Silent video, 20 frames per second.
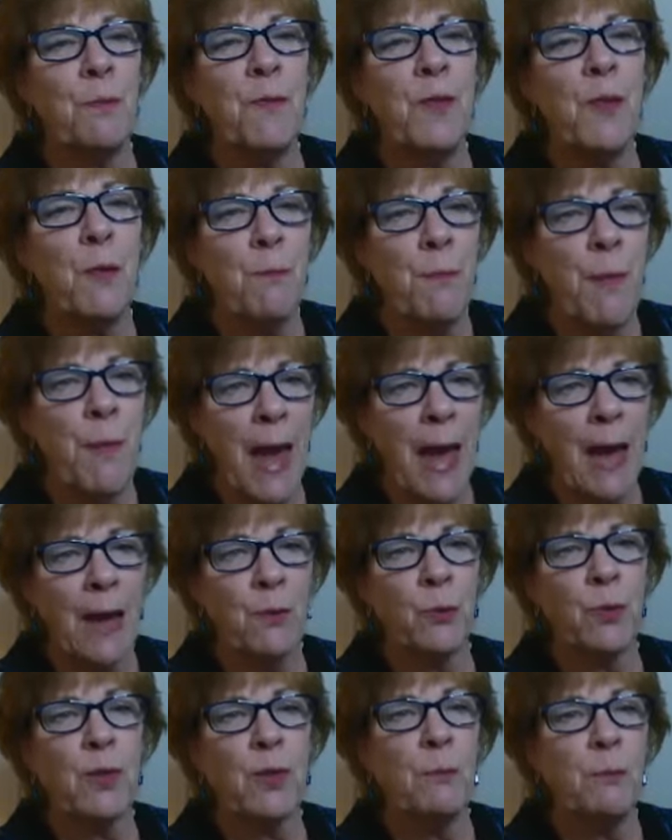
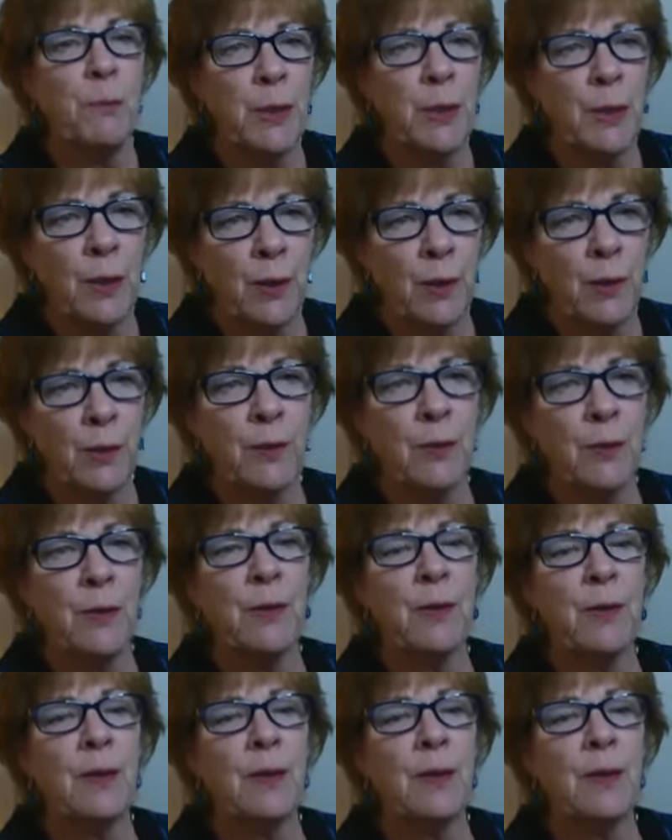man with the beard